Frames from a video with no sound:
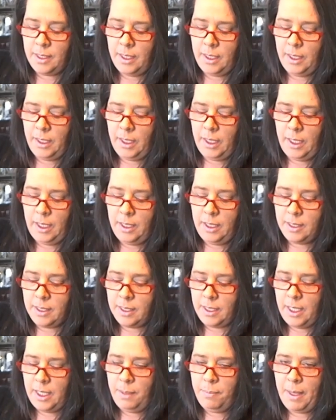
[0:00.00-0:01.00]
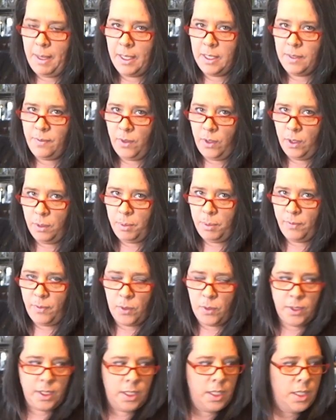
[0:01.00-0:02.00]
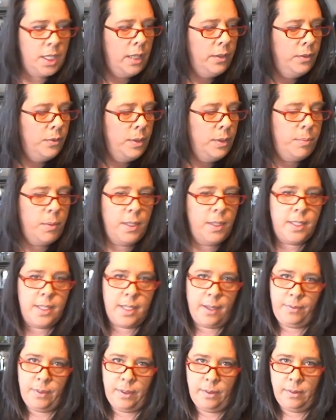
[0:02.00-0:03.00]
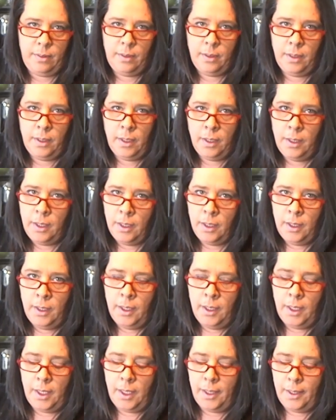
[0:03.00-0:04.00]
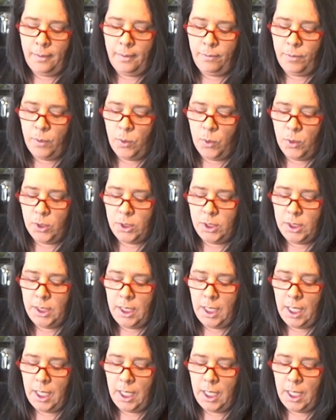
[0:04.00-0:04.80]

He makes variable voltage and 3.7 volt.